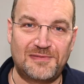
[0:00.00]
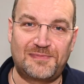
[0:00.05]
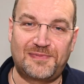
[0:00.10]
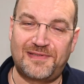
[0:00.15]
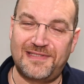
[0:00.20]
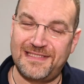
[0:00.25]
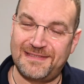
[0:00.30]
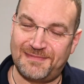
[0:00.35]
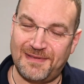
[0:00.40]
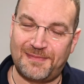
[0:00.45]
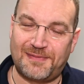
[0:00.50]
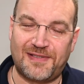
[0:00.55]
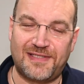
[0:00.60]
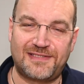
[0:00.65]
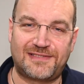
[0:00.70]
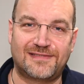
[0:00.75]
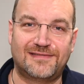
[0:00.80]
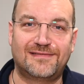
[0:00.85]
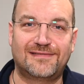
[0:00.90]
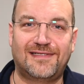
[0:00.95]
please be
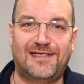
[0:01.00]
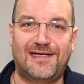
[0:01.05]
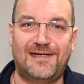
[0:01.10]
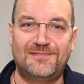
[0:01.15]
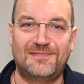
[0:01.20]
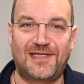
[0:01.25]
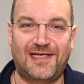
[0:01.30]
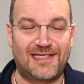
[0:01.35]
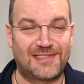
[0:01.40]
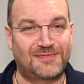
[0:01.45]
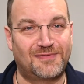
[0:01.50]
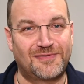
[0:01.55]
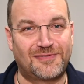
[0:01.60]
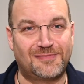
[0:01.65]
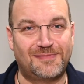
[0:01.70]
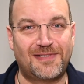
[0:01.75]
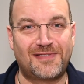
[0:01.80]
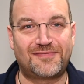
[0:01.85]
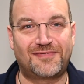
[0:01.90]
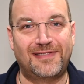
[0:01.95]
patient. The last one
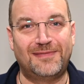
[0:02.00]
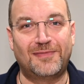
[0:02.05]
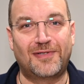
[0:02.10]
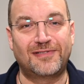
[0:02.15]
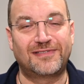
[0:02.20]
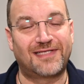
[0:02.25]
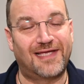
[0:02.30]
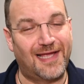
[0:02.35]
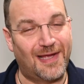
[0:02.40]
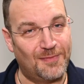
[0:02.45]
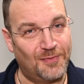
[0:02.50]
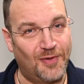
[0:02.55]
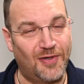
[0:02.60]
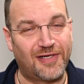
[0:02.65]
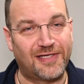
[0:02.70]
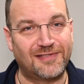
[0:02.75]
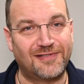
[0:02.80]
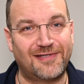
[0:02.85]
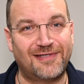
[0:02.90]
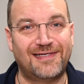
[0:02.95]
took me 3 months. I am
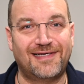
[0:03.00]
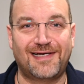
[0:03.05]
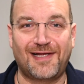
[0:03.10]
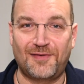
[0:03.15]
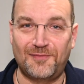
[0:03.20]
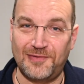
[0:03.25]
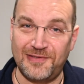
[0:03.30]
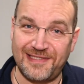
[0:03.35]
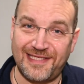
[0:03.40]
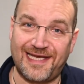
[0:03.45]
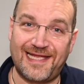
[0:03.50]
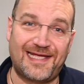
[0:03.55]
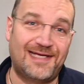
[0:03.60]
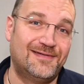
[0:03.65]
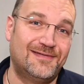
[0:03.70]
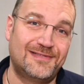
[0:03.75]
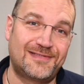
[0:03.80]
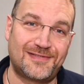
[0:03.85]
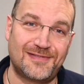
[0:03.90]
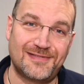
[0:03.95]
working on it, and I will get it
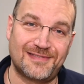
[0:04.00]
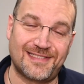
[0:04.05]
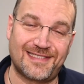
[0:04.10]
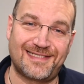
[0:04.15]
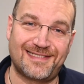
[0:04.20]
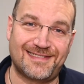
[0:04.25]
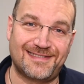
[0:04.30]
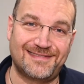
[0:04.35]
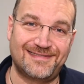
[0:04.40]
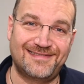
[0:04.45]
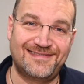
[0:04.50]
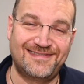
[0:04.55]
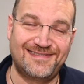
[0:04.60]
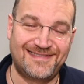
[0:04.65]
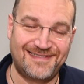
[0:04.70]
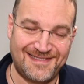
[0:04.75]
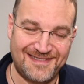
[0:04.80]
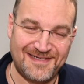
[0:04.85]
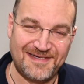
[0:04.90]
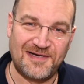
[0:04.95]
out as soon as I can.
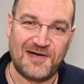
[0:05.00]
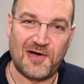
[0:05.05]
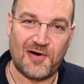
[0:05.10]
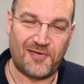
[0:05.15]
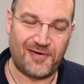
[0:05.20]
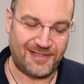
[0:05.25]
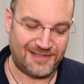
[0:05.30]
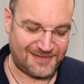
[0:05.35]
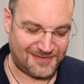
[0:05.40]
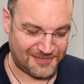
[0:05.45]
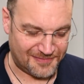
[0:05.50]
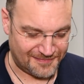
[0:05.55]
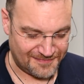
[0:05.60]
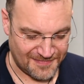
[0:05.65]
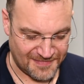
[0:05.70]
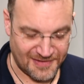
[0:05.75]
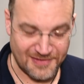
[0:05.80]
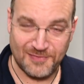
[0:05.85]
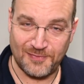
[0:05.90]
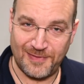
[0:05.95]
All right, so
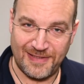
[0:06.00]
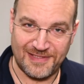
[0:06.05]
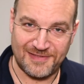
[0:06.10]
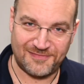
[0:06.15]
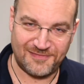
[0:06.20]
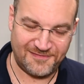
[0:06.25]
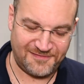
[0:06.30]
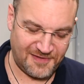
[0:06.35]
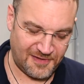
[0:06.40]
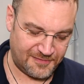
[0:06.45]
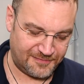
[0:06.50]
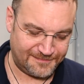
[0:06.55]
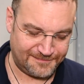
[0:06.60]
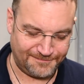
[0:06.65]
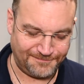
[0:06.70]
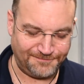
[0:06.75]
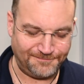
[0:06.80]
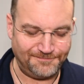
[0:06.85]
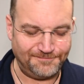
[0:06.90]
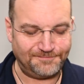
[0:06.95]
this week's review
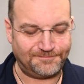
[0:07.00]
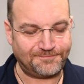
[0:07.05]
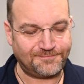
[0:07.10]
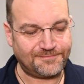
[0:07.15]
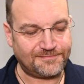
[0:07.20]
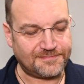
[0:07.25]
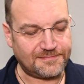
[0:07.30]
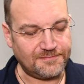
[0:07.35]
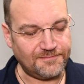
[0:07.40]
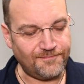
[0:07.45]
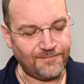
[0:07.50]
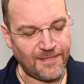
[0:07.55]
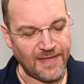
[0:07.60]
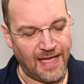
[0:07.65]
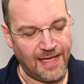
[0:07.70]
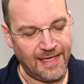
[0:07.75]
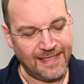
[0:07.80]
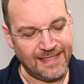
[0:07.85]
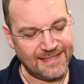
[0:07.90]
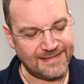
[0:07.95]

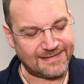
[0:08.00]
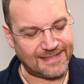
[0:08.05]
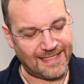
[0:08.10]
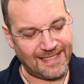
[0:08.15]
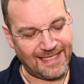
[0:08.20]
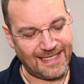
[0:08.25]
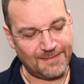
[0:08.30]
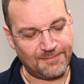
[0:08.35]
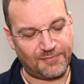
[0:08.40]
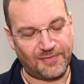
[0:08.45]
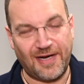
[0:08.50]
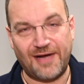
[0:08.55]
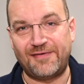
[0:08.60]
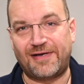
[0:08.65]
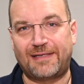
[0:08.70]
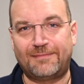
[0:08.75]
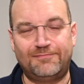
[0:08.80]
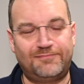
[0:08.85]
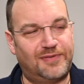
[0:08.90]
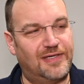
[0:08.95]
is a
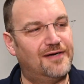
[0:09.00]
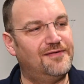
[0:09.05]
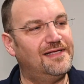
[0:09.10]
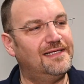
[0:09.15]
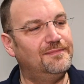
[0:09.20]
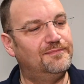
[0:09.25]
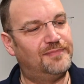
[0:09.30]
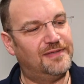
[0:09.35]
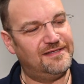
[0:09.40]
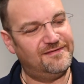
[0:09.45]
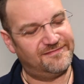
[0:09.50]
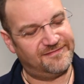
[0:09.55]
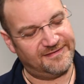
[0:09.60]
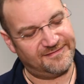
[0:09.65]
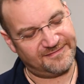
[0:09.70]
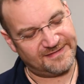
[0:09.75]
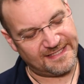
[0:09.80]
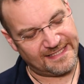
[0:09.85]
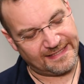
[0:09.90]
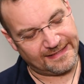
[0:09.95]
Browning
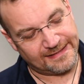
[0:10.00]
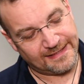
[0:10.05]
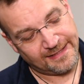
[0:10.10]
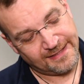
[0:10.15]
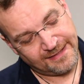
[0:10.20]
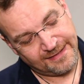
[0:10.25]
B15.